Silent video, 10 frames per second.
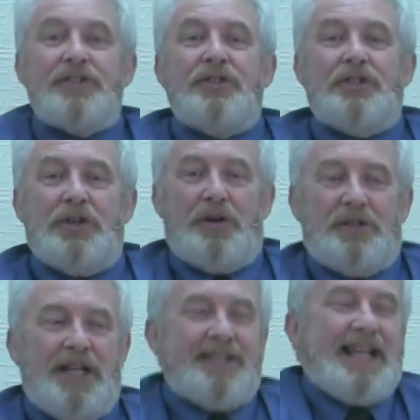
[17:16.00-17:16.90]
the
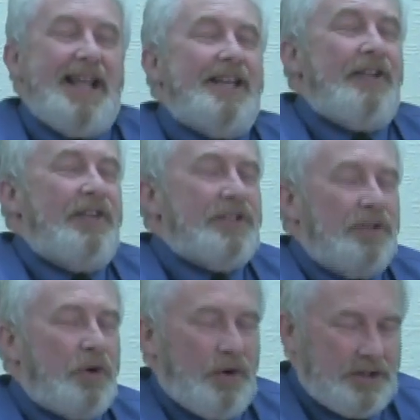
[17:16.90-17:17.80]
church, as
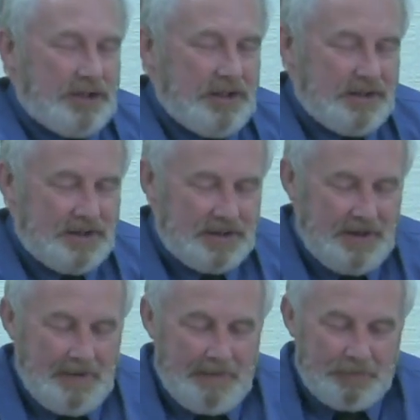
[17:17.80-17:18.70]
individual Christians,
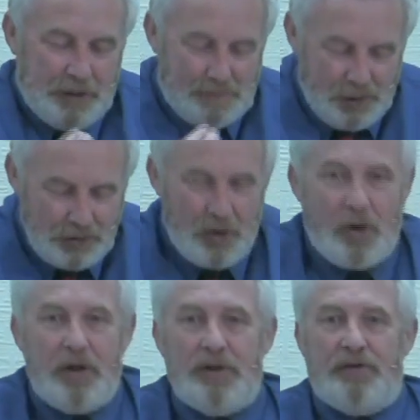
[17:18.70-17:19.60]
to put
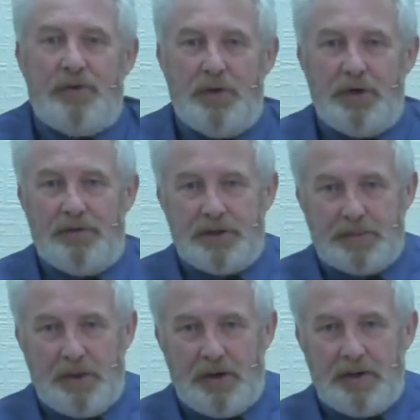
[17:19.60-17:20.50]
on the fruit of the
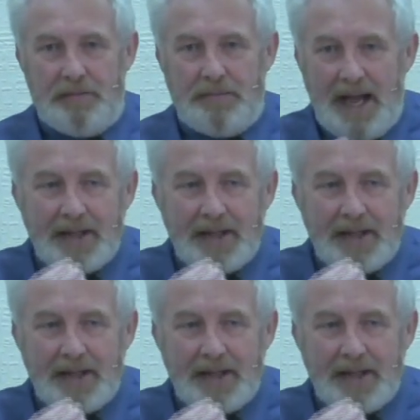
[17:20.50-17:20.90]
Spirit. My